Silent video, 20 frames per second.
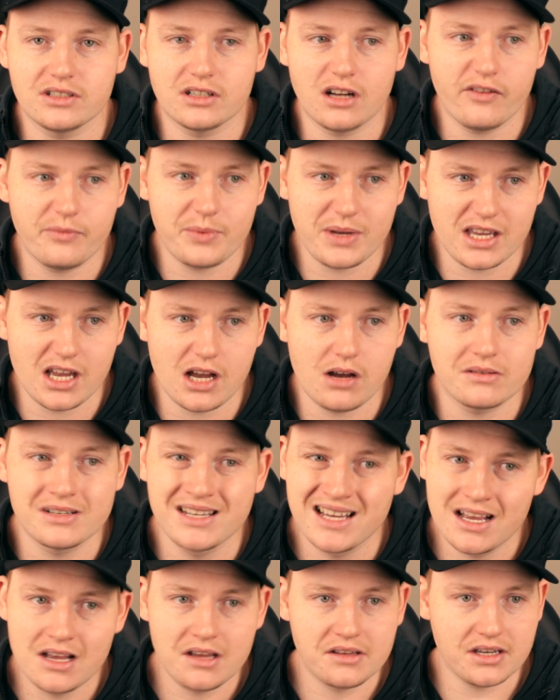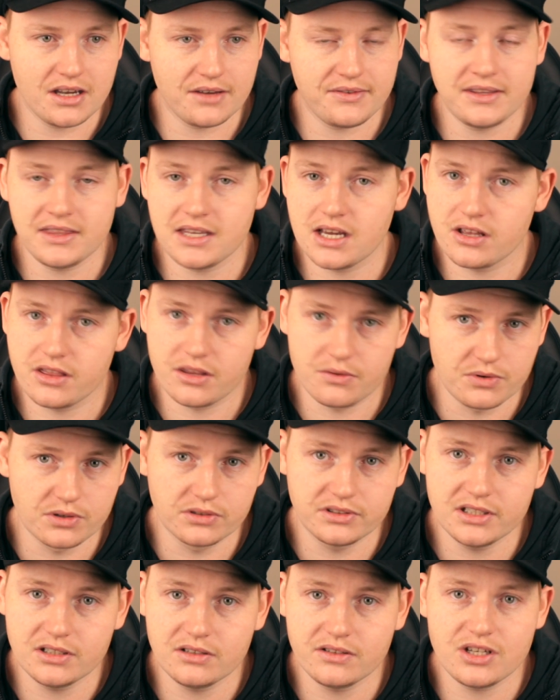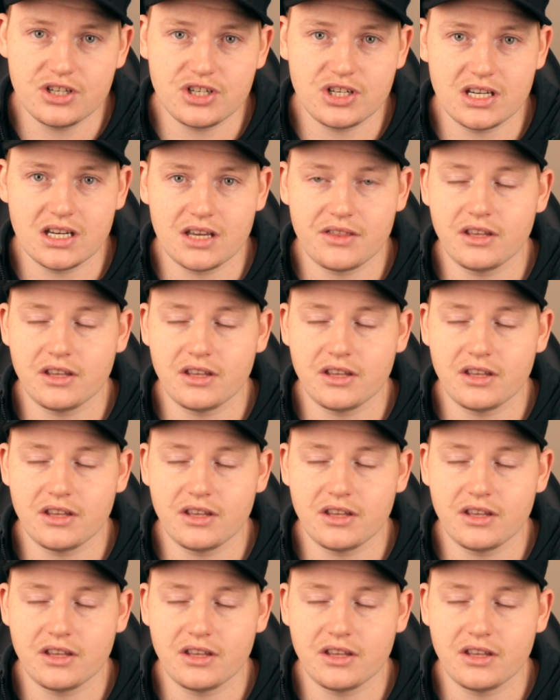and I've been going, yeah, I think they're the real deal this year.